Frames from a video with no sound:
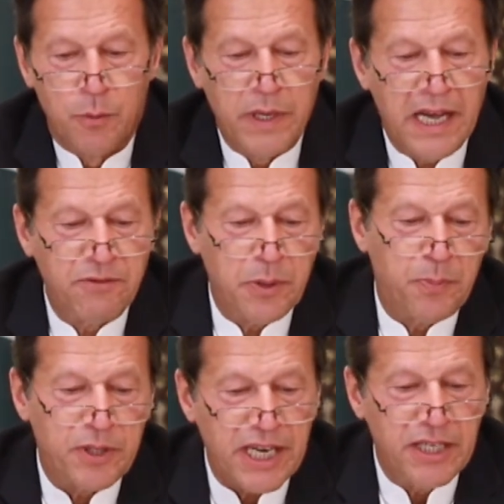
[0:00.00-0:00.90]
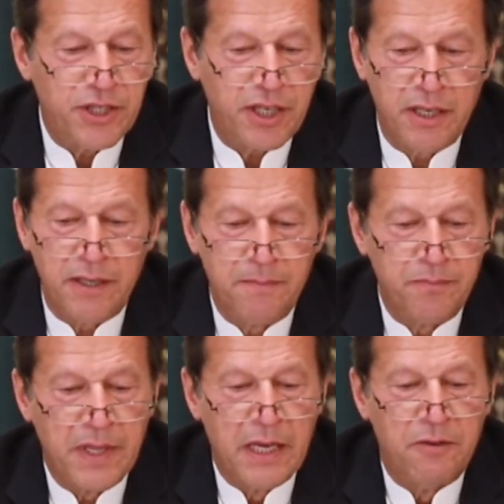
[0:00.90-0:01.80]
We have the potential
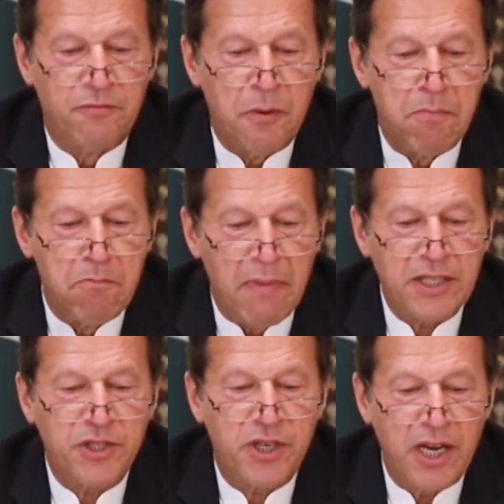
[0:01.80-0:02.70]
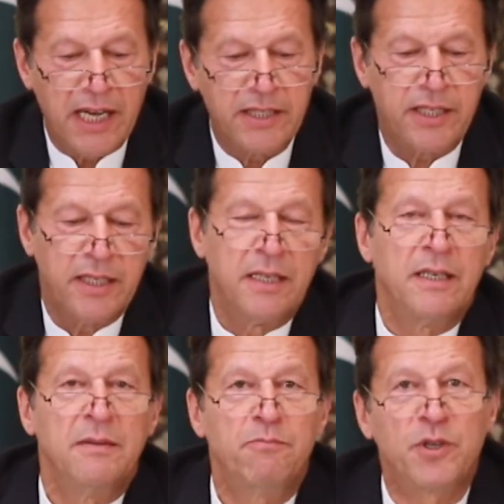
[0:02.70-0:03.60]
for much
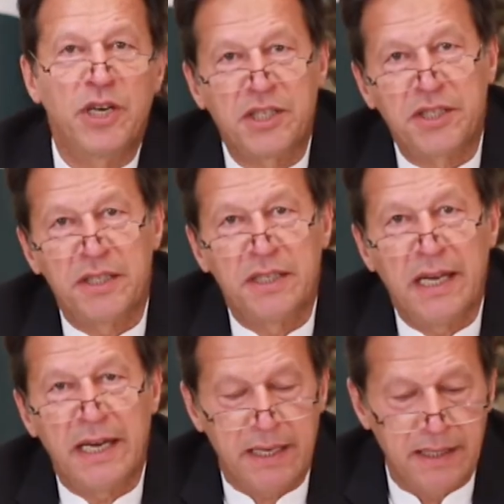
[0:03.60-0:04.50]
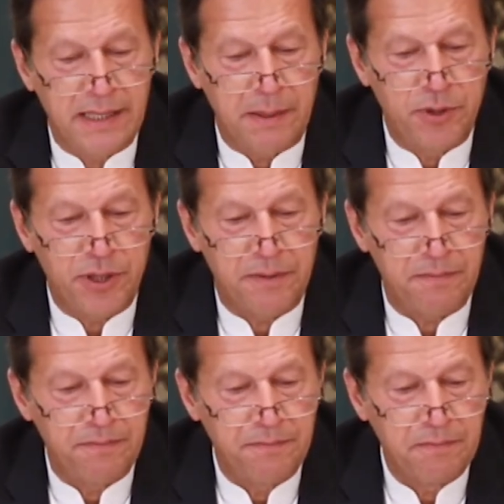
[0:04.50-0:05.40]
larger production and consumption.
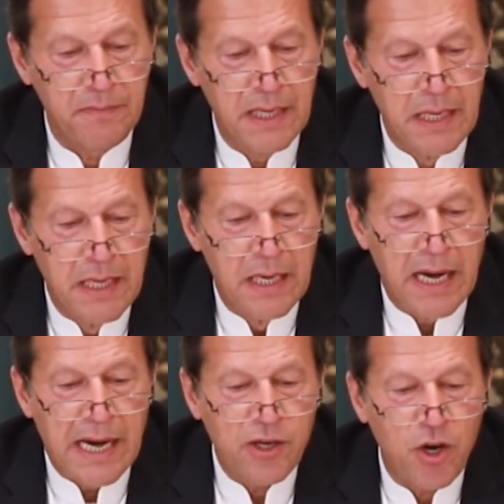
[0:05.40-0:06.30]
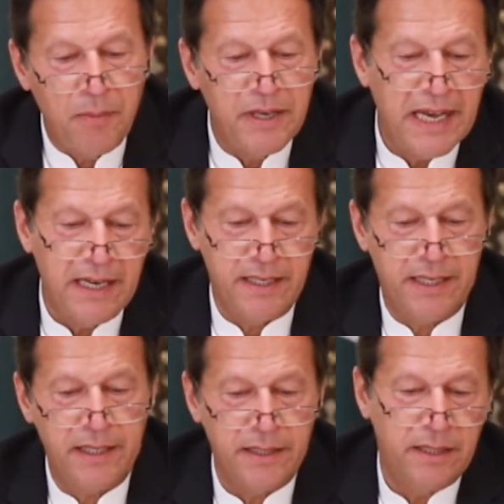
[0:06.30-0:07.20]
Our common
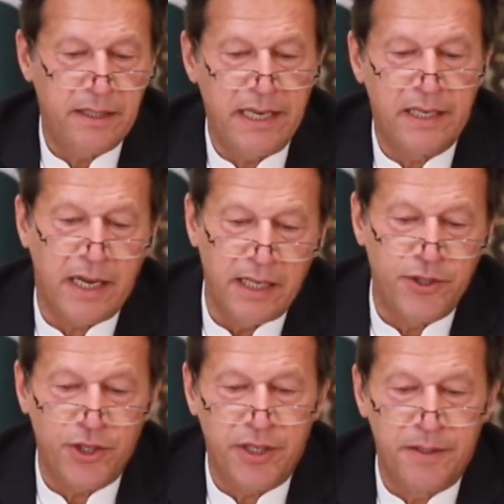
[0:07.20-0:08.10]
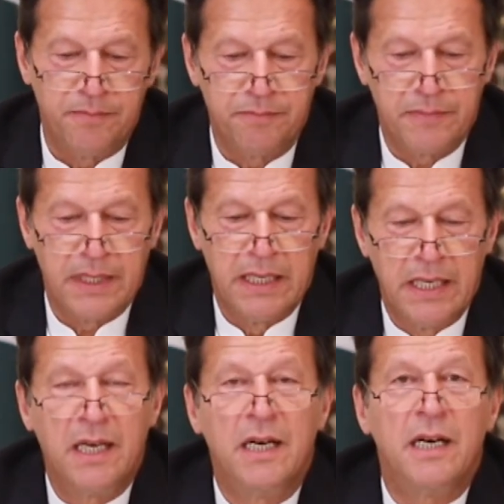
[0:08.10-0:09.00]
heritage and culture,
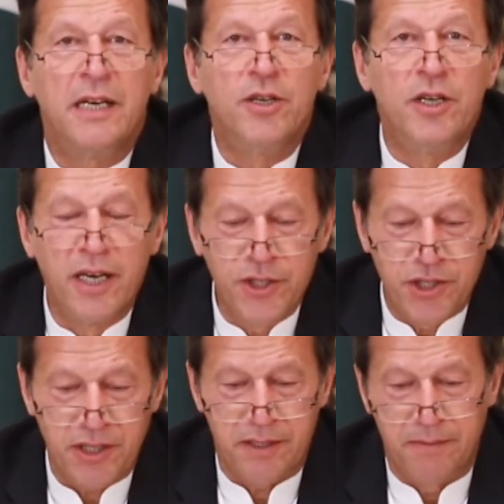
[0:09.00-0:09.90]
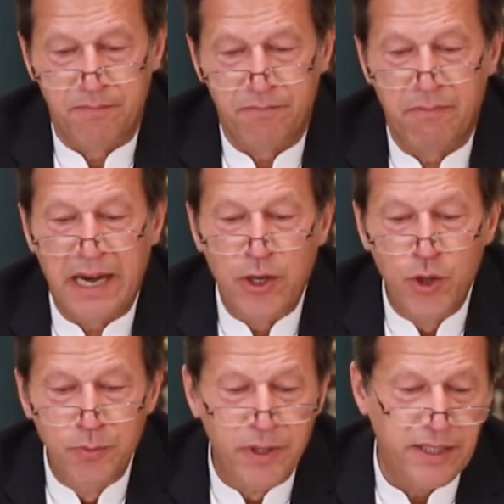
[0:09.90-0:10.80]
nurtured by
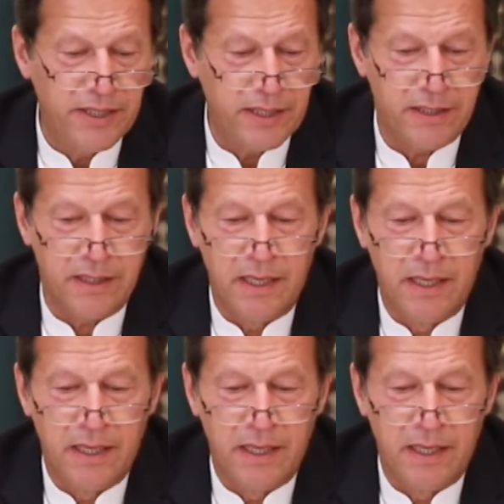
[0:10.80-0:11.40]
luminaries,